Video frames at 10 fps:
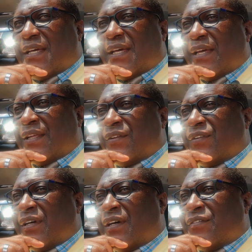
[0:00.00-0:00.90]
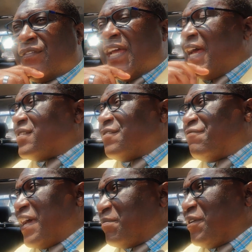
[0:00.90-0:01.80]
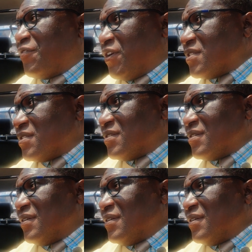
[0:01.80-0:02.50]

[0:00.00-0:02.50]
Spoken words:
And they had to vet me first.